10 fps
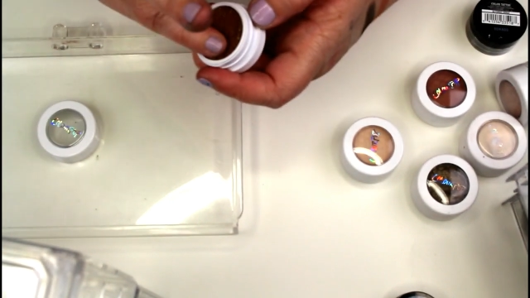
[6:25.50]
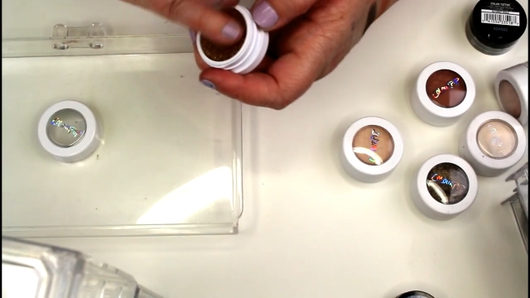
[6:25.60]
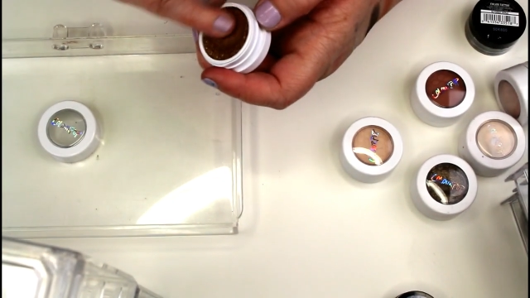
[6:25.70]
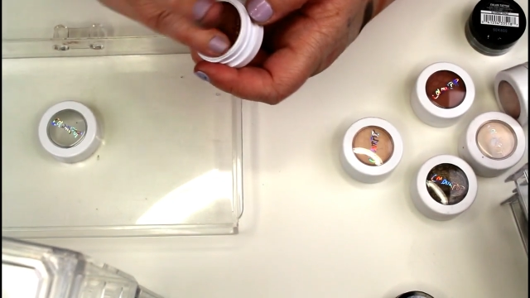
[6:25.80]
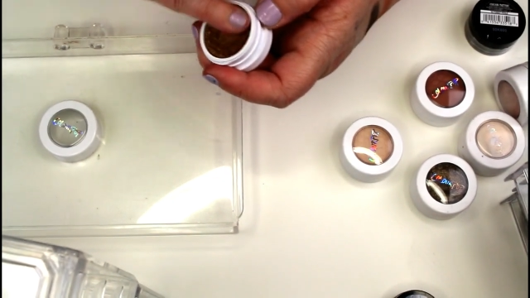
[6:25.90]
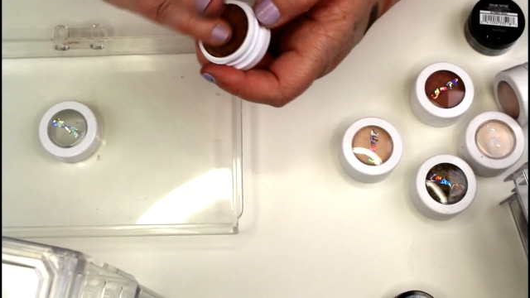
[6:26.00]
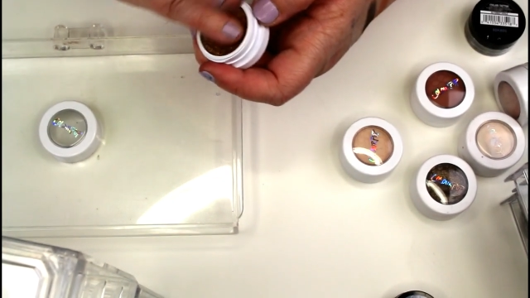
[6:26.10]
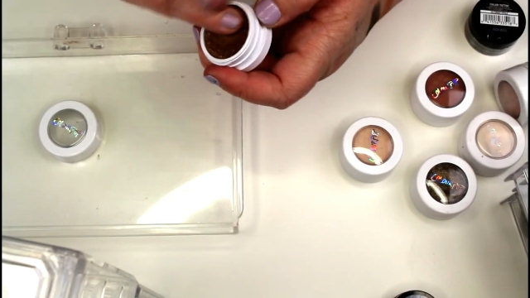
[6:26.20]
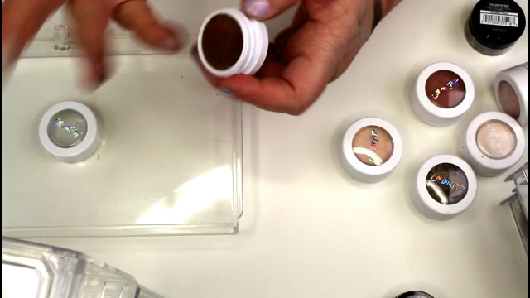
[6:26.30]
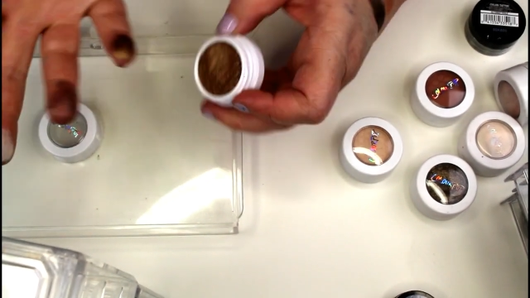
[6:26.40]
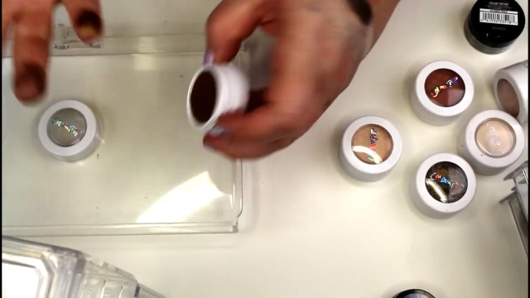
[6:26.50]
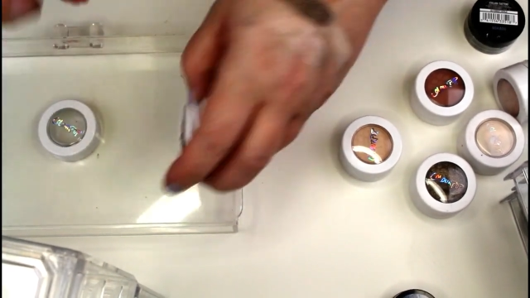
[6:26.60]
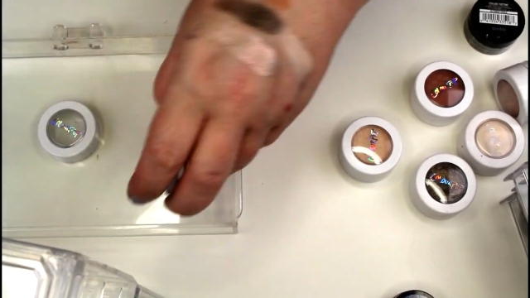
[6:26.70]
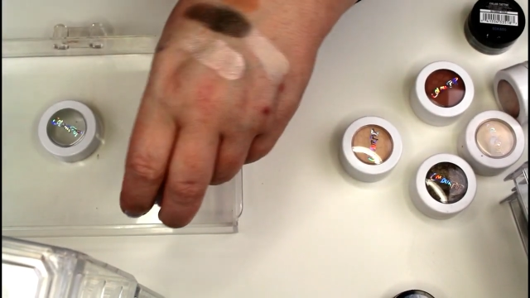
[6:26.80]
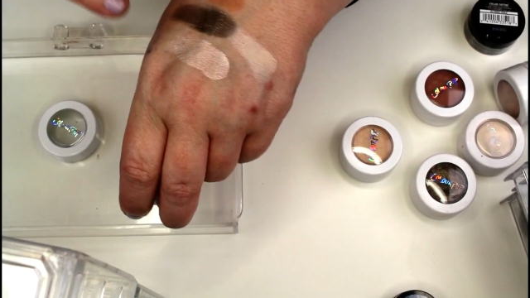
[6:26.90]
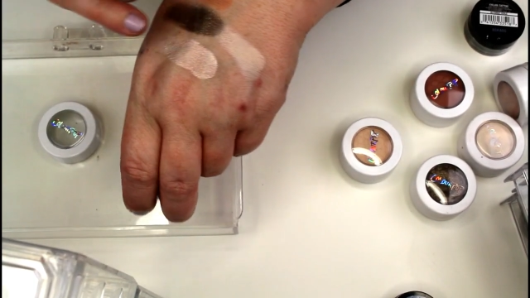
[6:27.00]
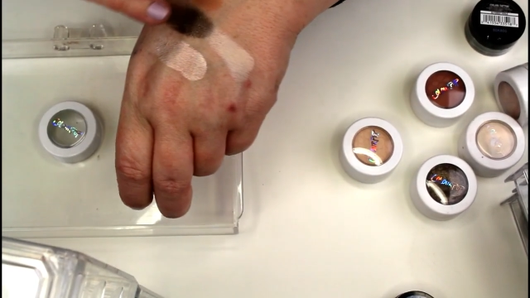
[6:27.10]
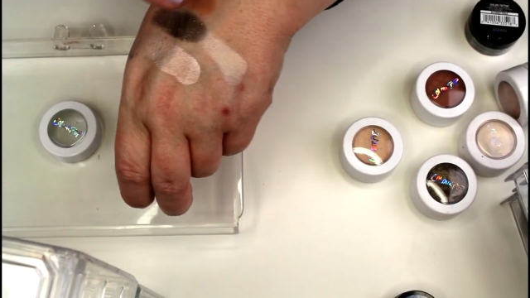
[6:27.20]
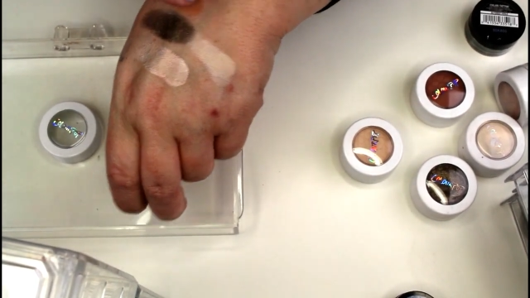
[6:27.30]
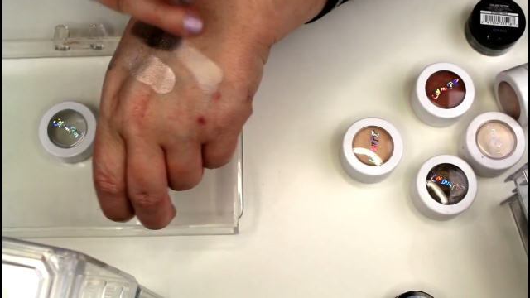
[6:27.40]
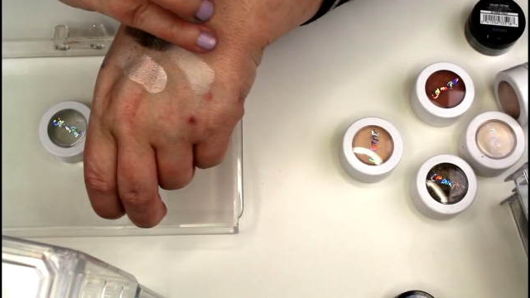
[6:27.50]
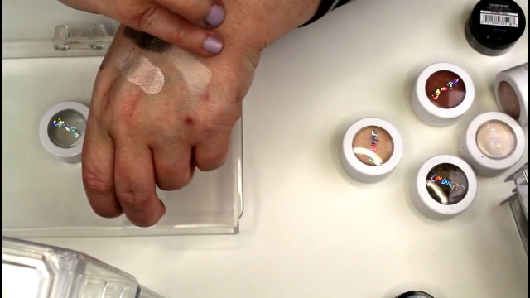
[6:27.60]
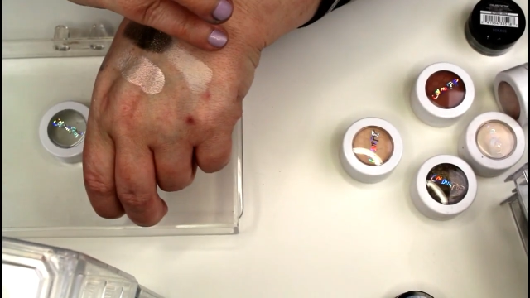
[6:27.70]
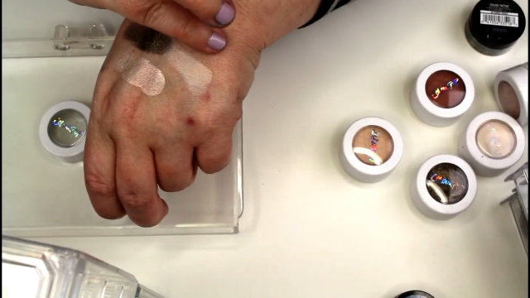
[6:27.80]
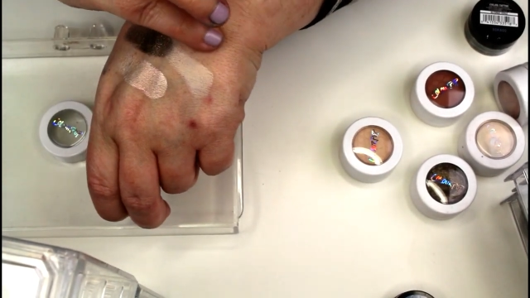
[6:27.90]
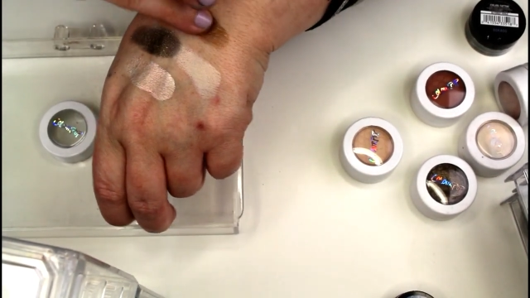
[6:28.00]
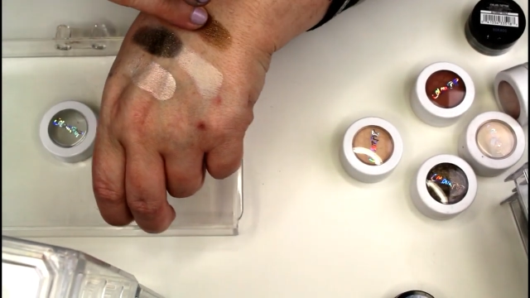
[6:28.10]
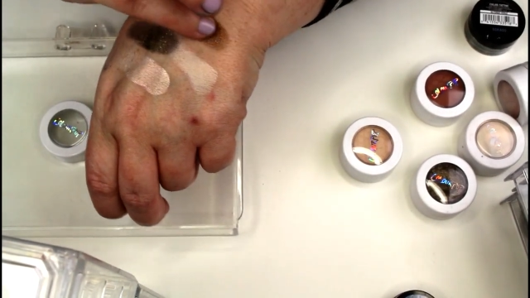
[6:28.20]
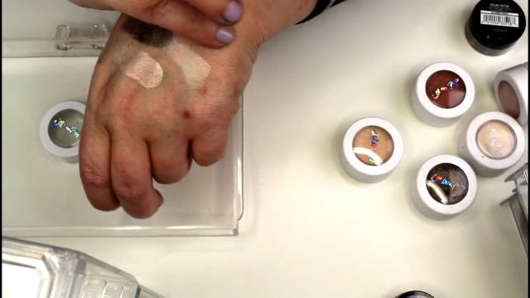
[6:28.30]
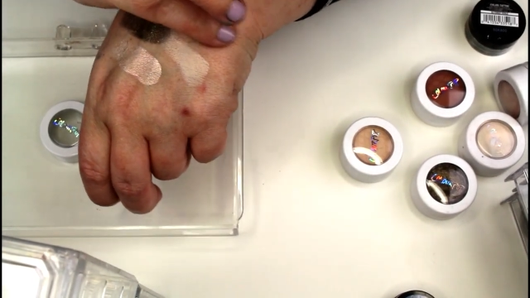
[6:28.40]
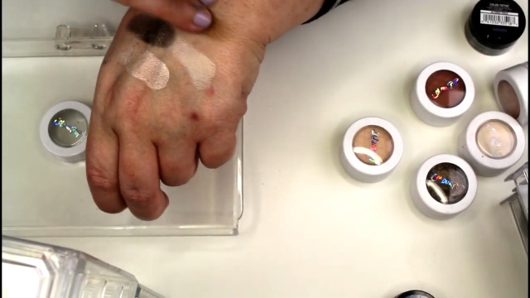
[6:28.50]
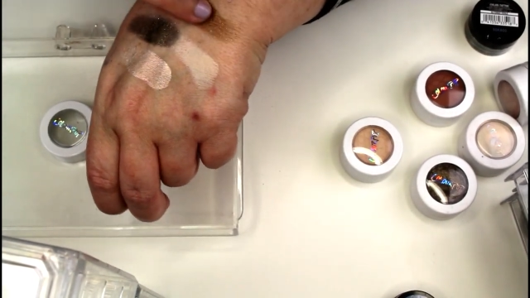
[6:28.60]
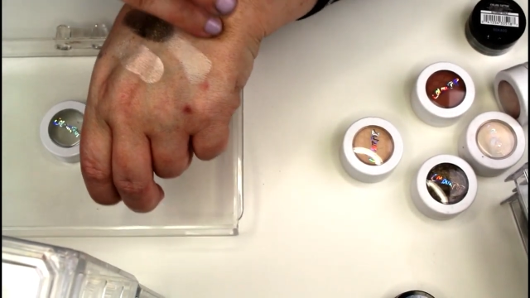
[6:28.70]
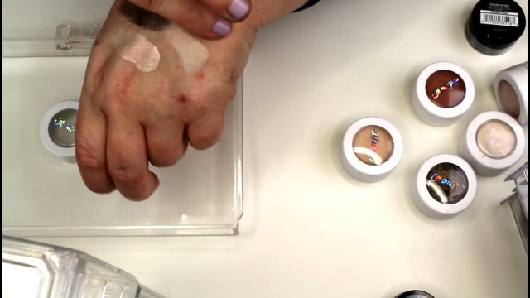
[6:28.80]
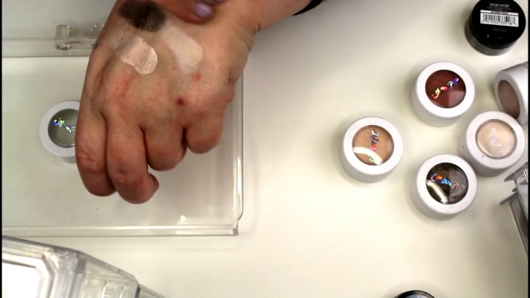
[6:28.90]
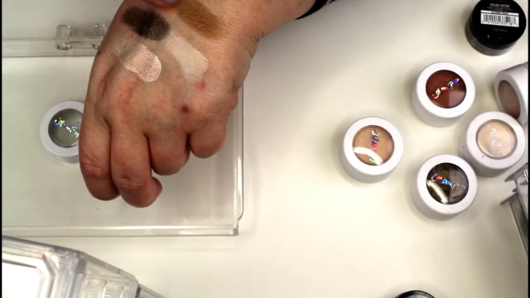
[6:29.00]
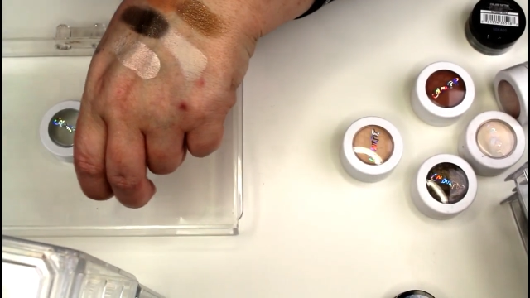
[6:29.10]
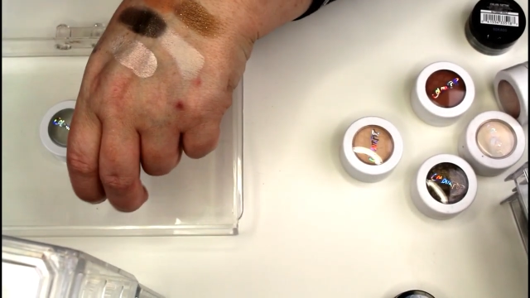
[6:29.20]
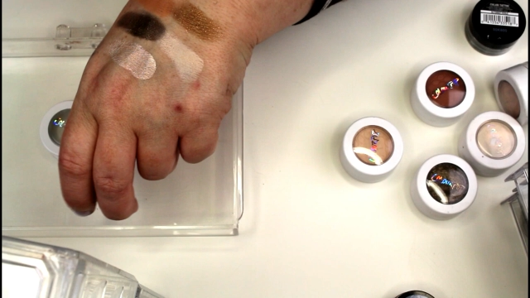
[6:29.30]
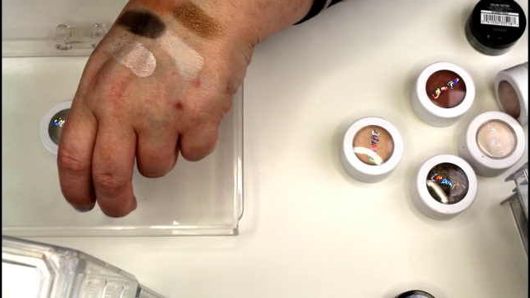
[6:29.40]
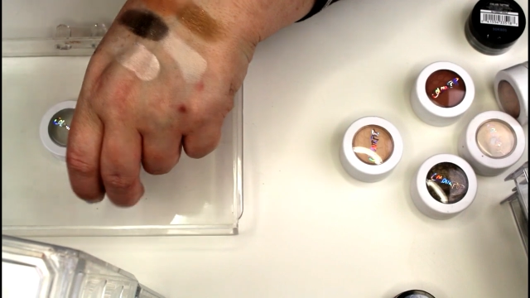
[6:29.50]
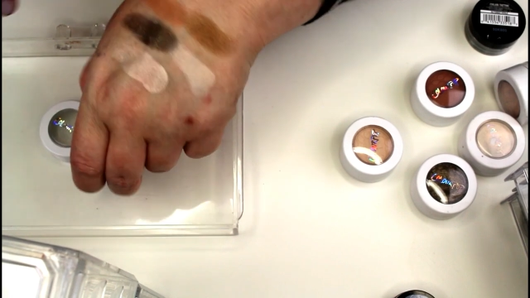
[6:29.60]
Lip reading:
[unreadable: no face in view]